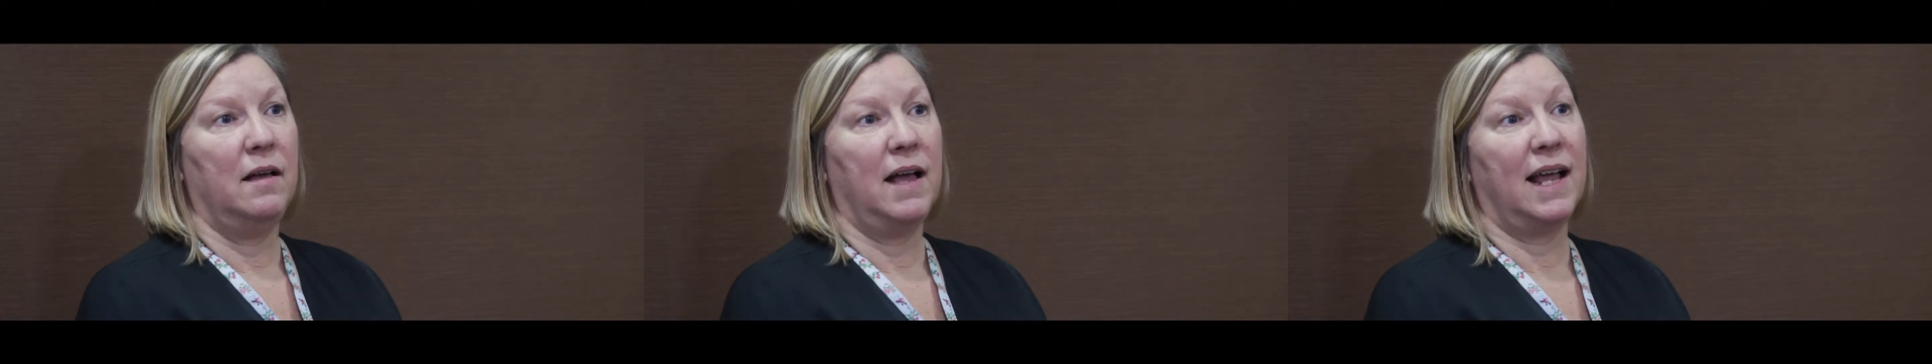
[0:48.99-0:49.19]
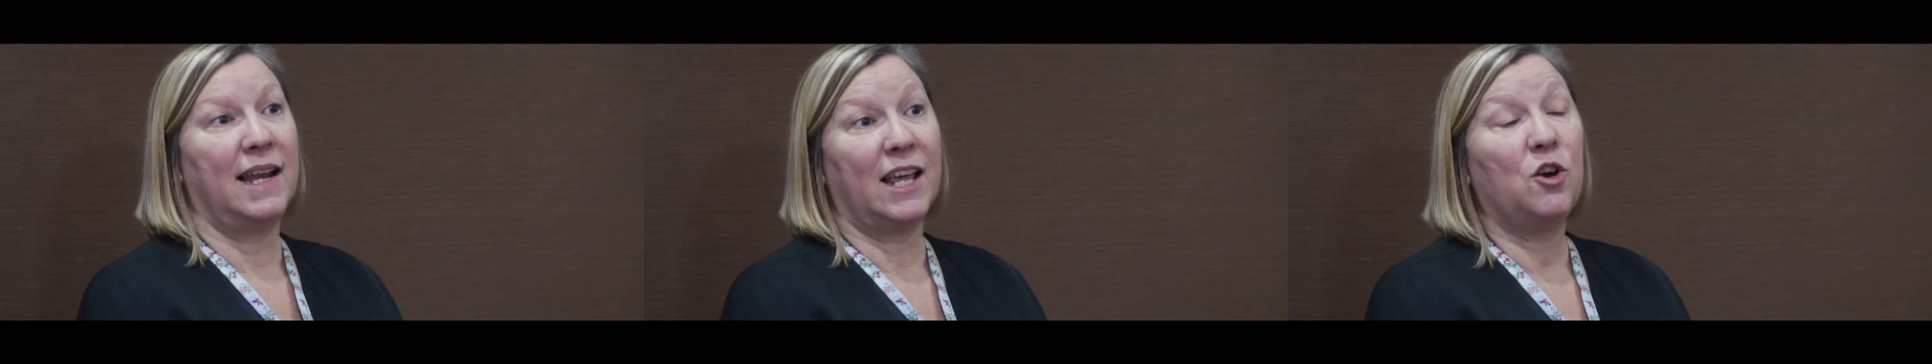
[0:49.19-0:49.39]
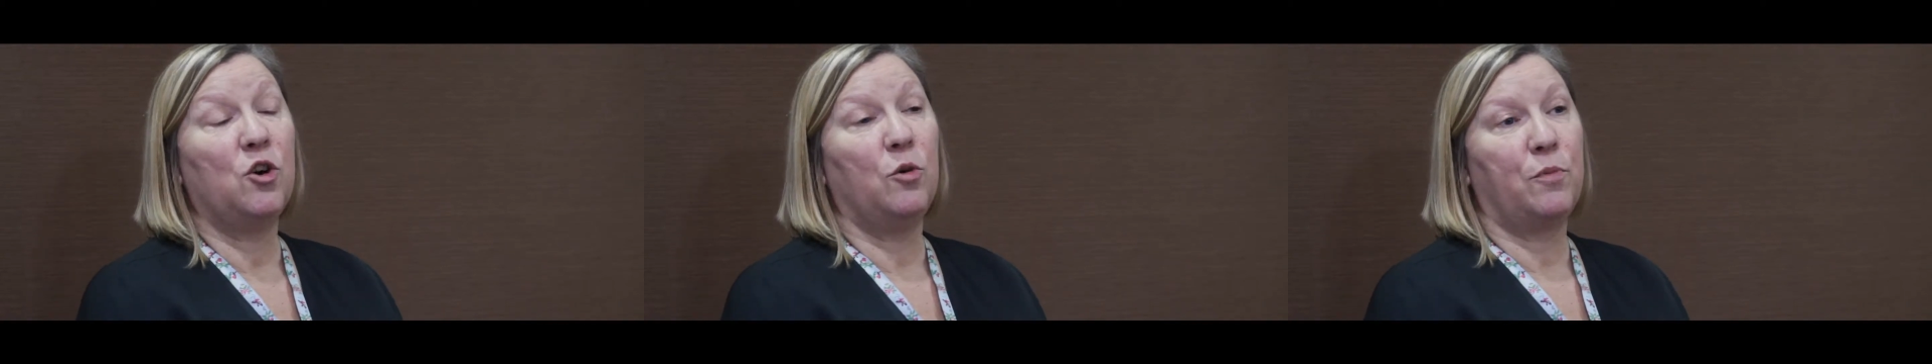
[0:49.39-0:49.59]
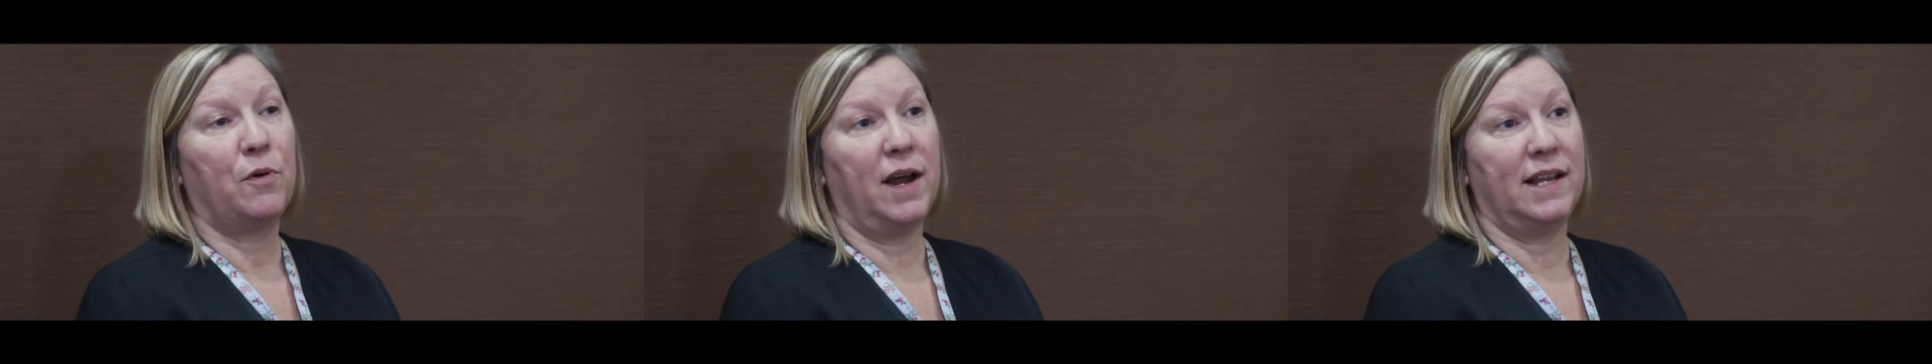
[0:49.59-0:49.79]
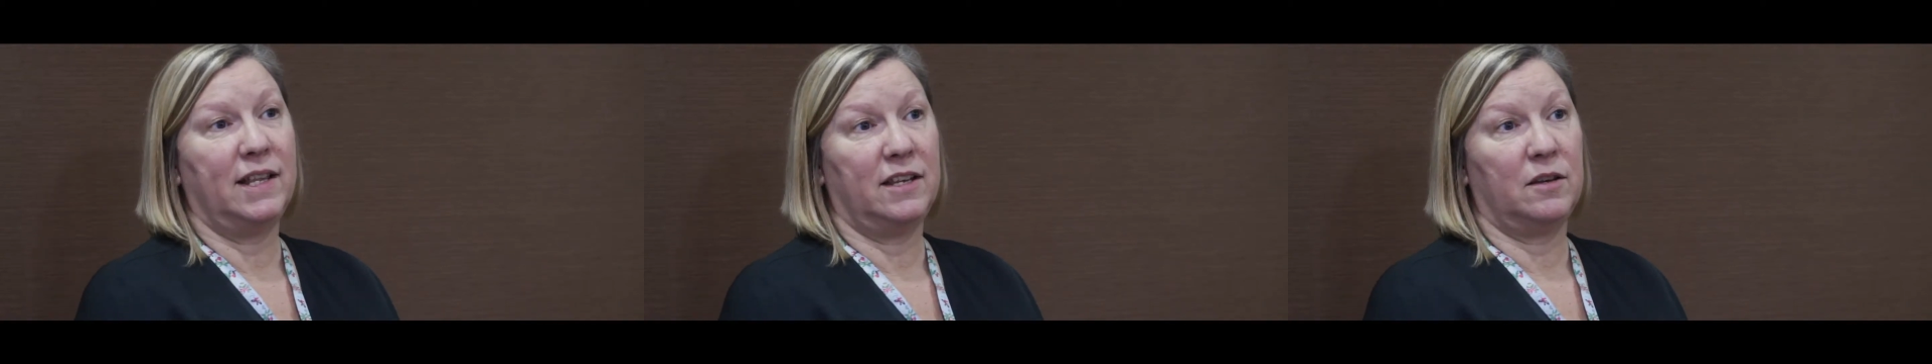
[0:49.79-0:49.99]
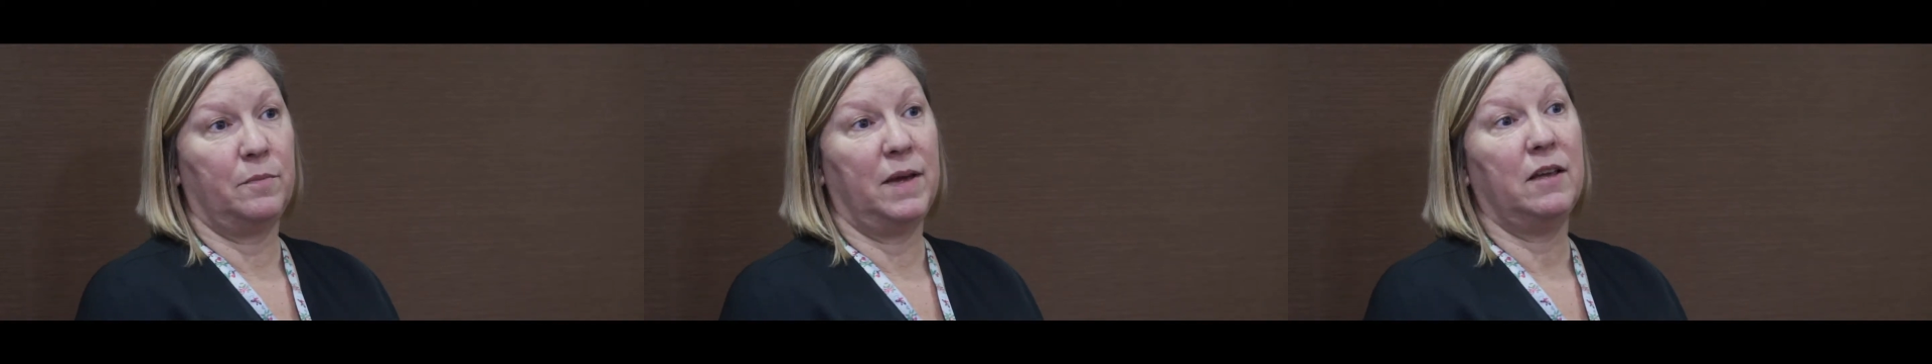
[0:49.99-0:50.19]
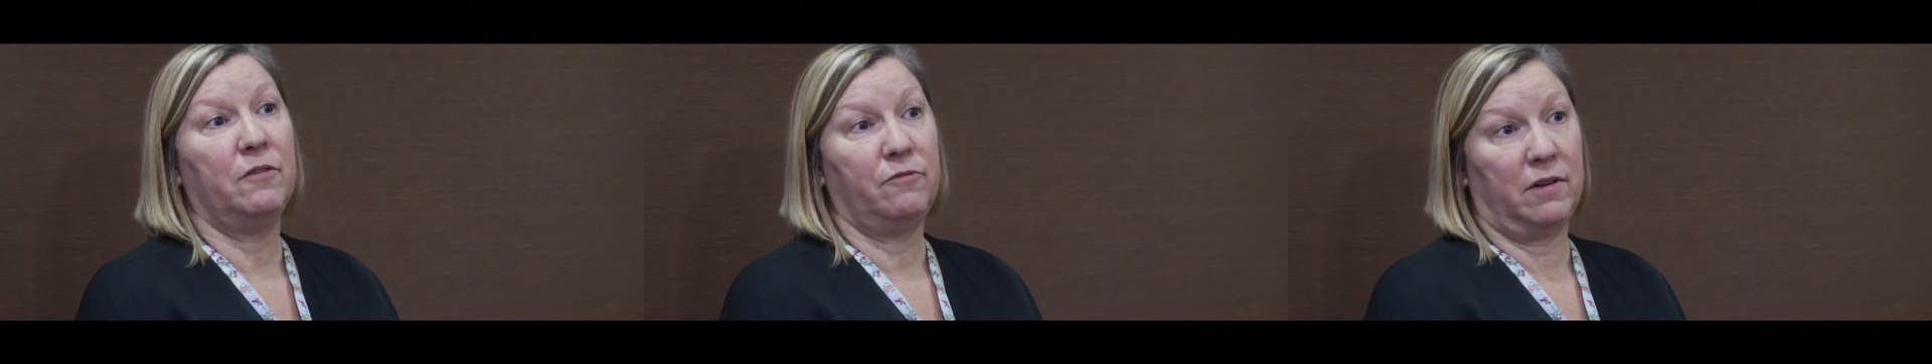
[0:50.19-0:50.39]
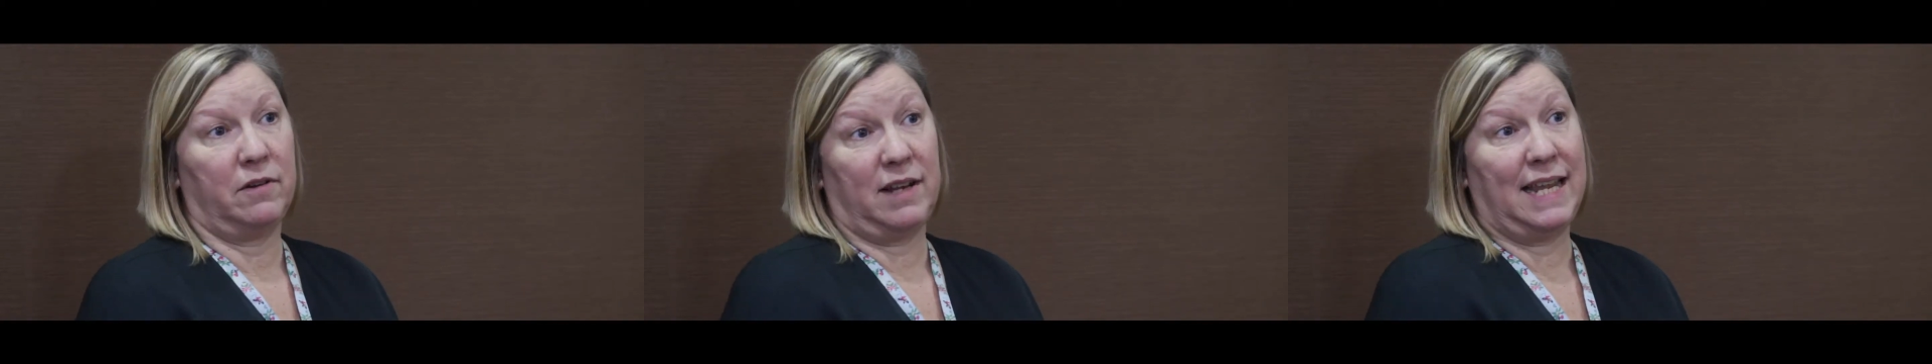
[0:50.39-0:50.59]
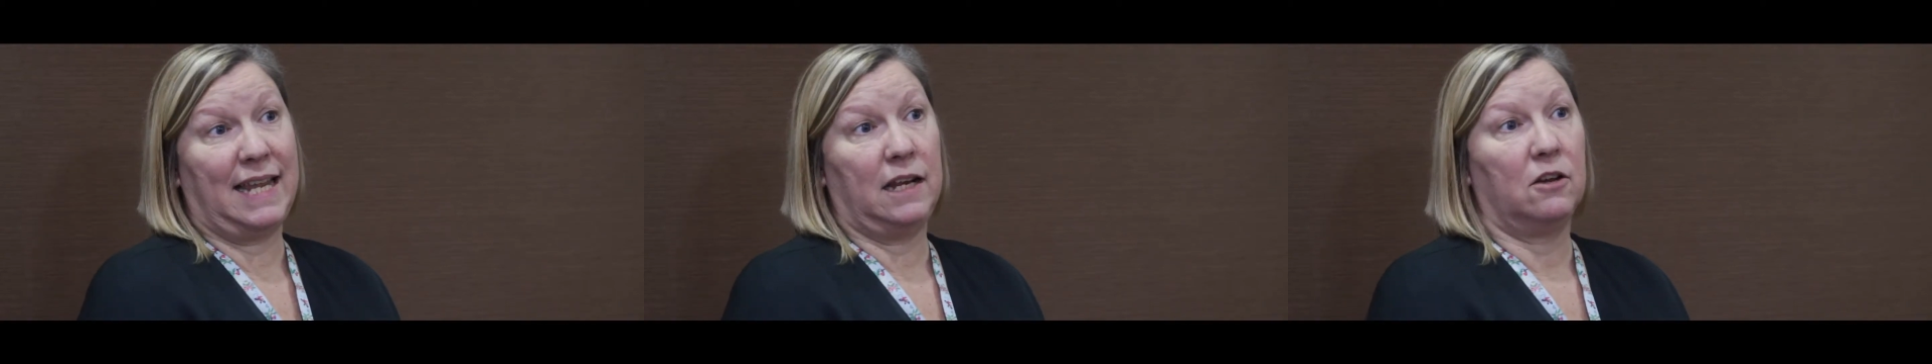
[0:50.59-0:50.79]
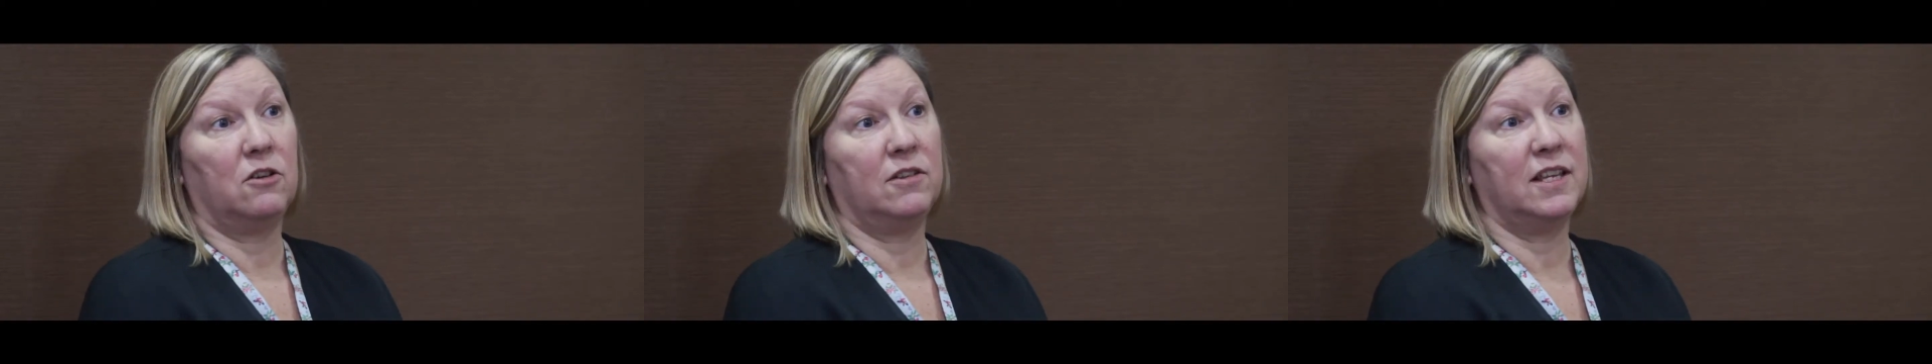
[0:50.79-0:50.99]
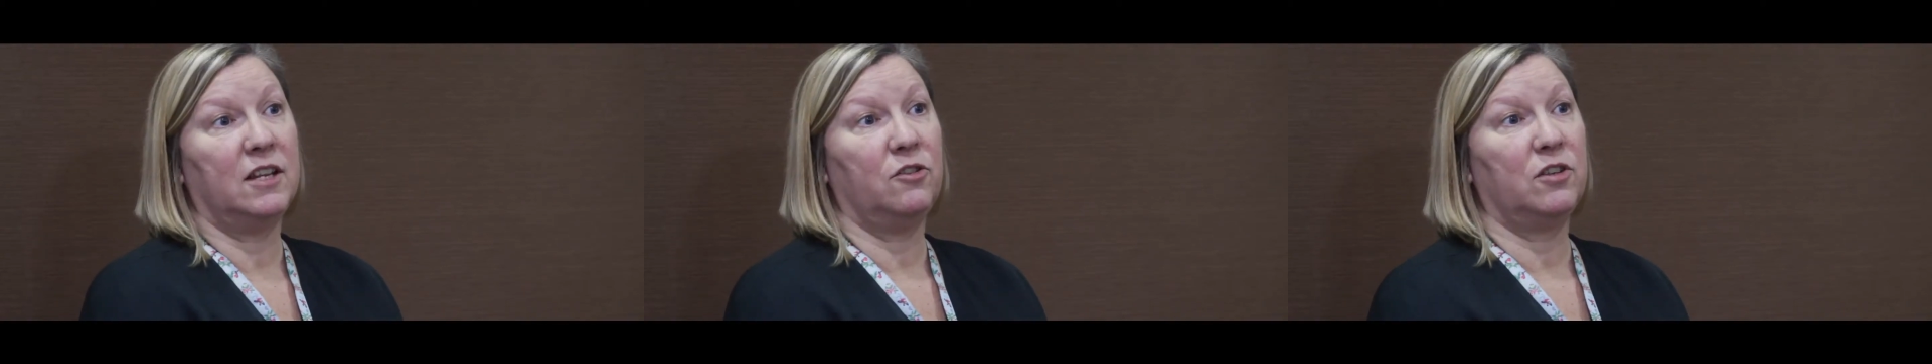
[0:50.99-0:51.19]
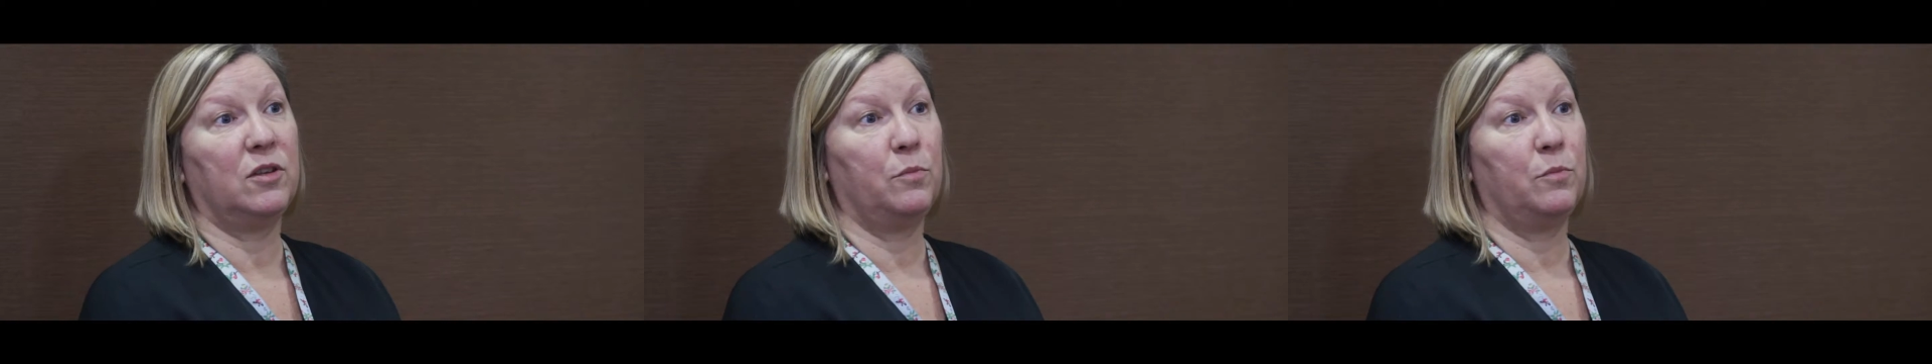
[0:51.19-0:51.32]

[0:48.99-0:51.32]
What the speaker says: and incorporated a bit of lean and continuous